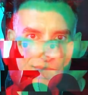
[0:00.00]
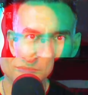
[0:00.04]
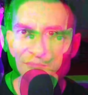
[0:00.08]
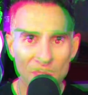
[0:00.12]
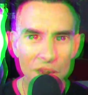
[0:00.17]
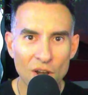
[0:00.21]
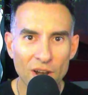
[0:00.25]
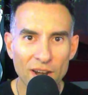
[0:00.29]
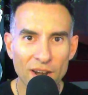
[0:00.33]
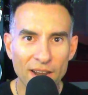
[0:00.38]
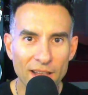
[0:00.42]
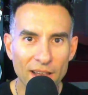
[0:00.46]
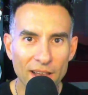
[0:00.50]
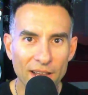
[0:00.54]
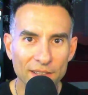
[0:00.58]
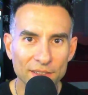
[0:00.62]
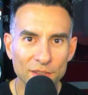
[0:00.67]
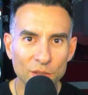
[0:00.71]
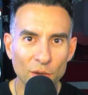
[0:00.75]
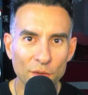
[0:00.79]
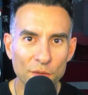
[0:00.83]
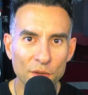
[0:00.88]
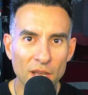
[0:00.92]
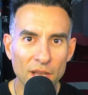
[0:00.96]
All right, guys,
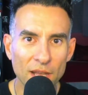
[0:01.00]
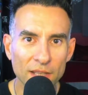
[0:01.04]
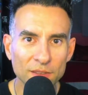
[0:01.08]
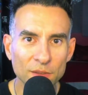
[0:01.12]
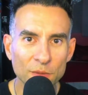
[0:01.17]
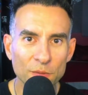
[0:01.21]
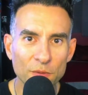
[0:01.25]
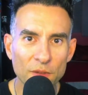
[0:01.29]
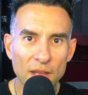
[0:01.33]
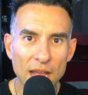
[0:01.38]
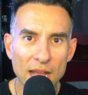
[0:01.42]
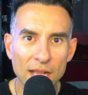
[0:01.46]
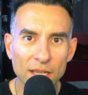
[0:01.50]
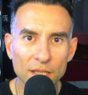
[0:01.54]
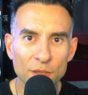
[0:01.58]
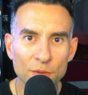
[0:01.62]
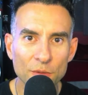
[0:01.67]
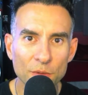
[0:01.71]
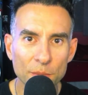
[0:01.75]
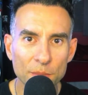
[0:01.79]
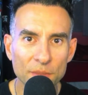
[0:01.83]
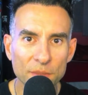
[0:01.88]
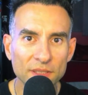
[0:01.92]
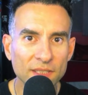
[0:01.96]
so if you got some value
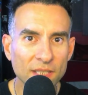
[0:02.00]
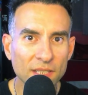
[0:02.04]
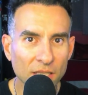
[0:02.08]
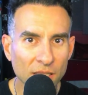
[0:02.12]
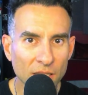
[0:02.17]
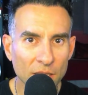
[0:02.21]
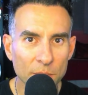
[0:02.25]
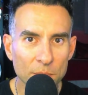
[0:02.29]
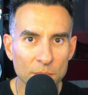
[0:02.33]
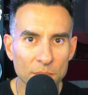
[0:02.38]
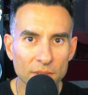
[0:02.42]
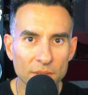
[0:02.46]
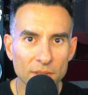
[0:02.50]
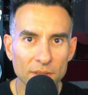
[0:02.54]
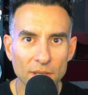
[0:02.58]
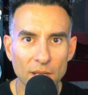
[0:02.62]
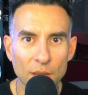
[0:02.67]
from this clip and